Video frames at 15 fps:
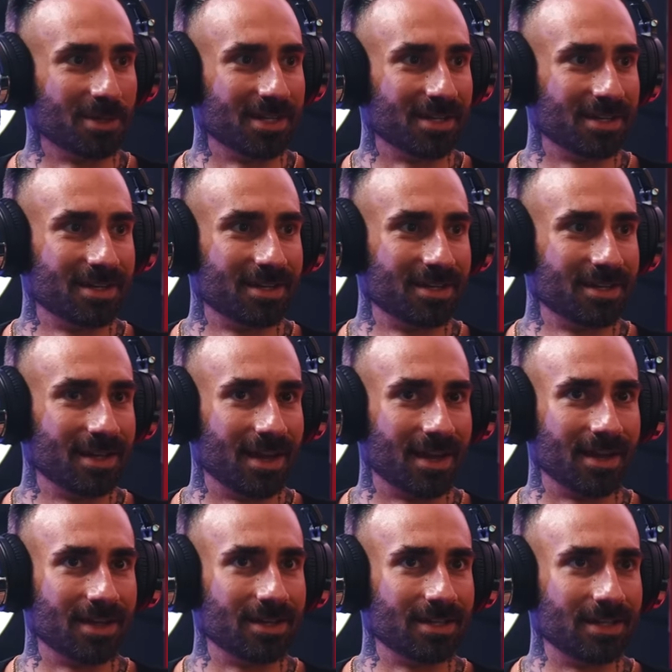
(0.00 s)
bit,
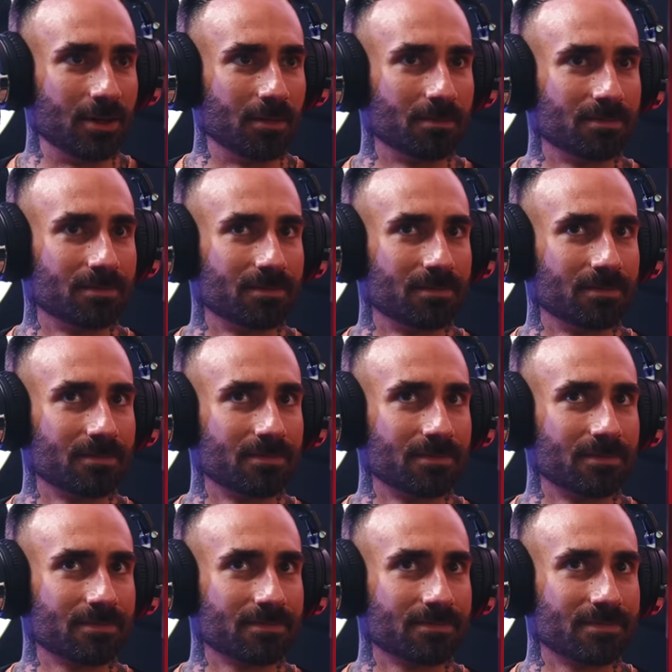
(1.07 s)
you know,
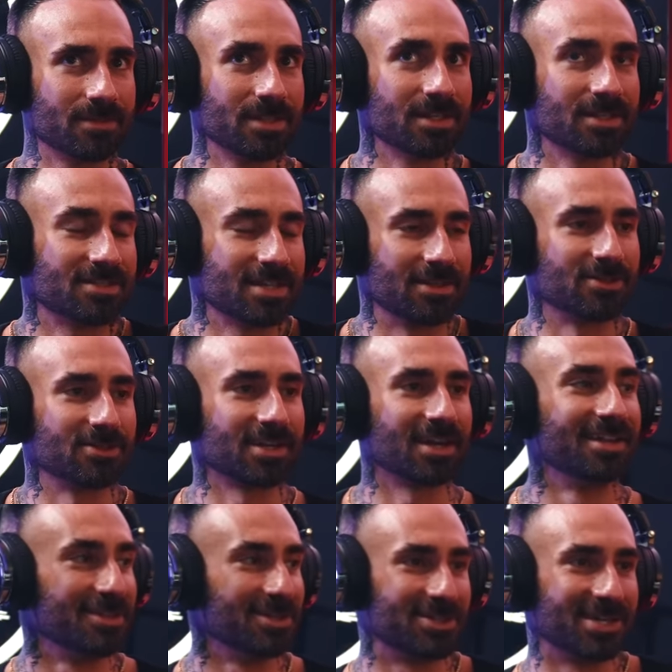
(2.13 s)
you said there's
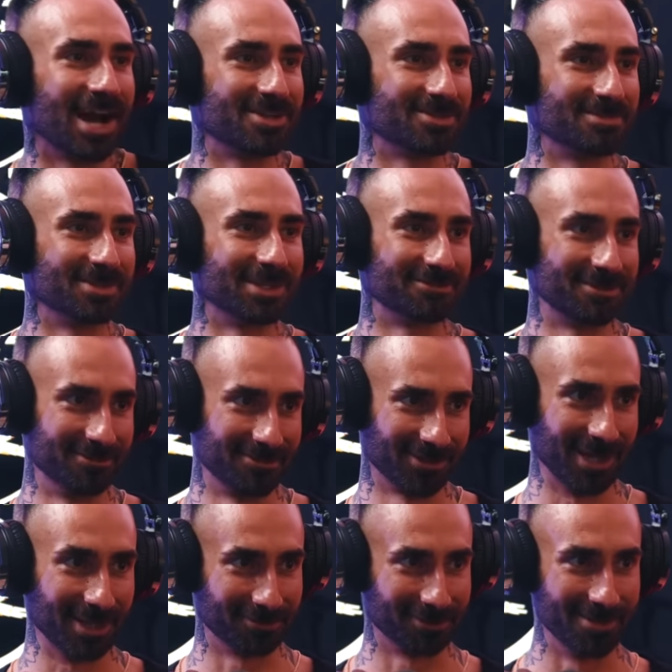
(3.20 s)
guys who have been lifting for
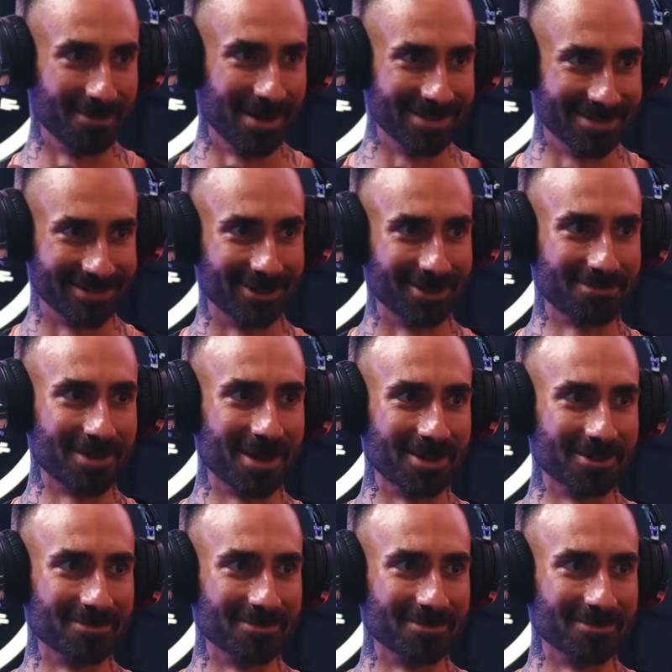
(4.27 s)
like 3 months who look better